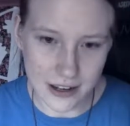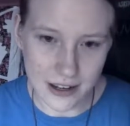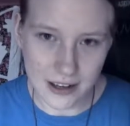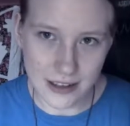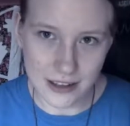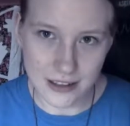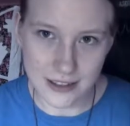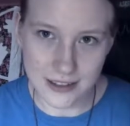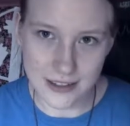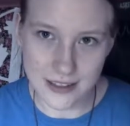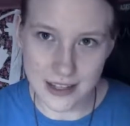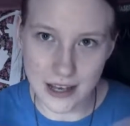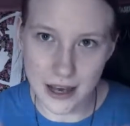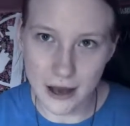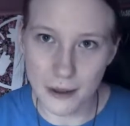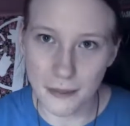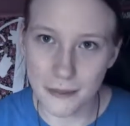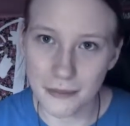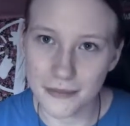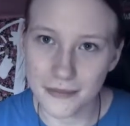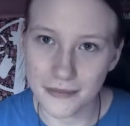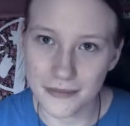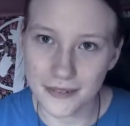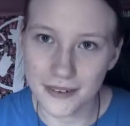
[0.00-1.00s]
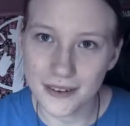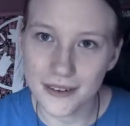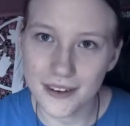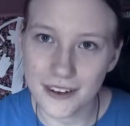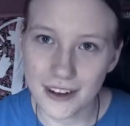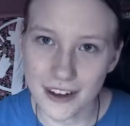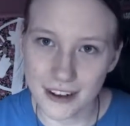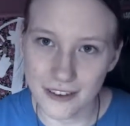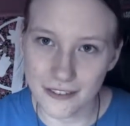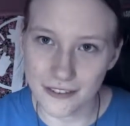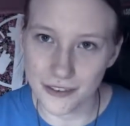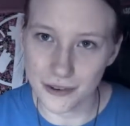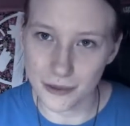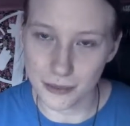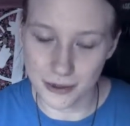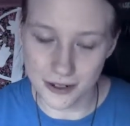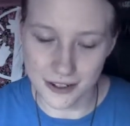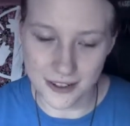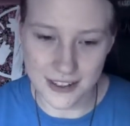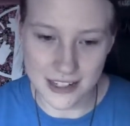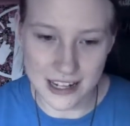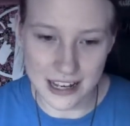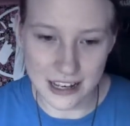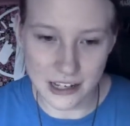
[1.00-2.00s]
some of their
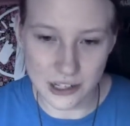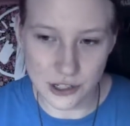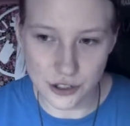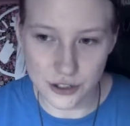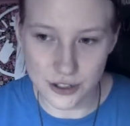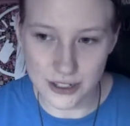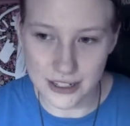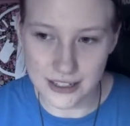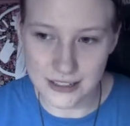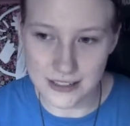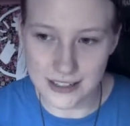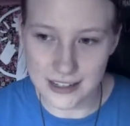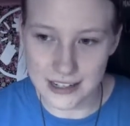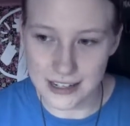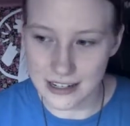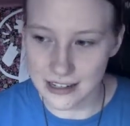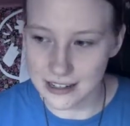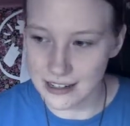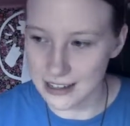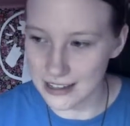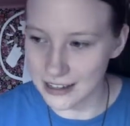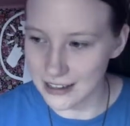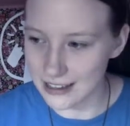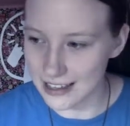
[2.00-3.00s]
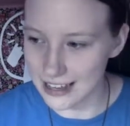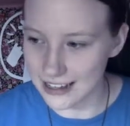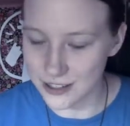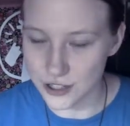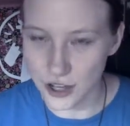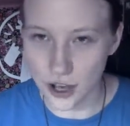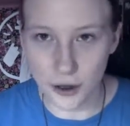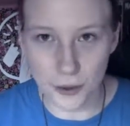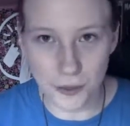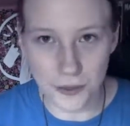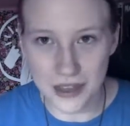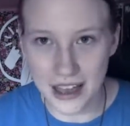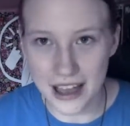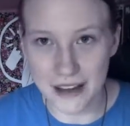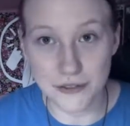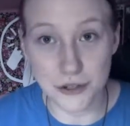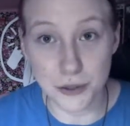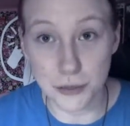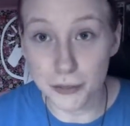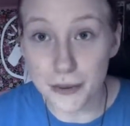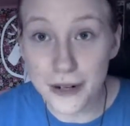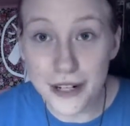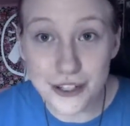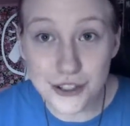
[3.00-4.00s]
personality traits and that's all they have
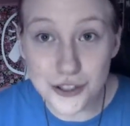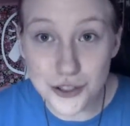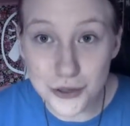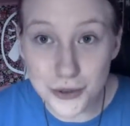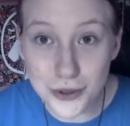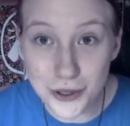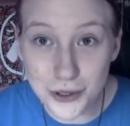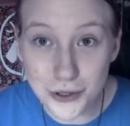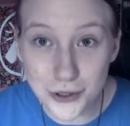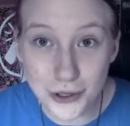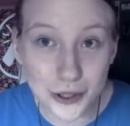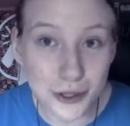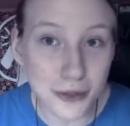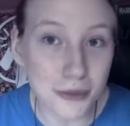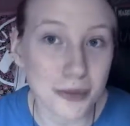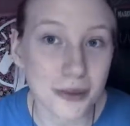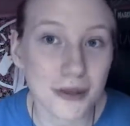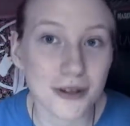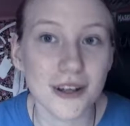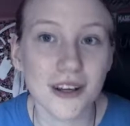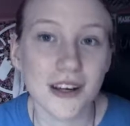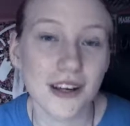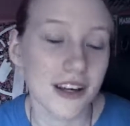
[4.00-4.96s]
to bring to a group.